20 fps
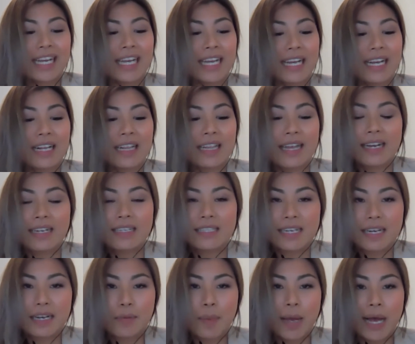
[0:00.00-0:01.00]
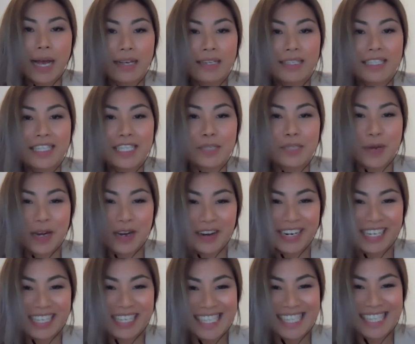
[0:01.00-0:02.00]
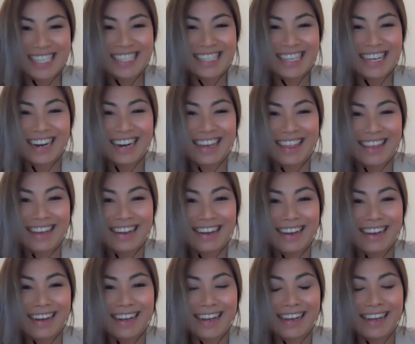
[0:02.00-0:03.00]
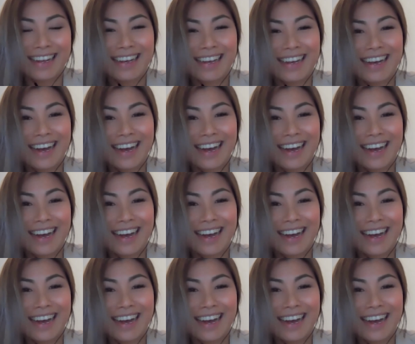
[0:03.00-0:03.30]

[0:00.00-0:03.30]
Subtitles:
eclectic past experiences that I think I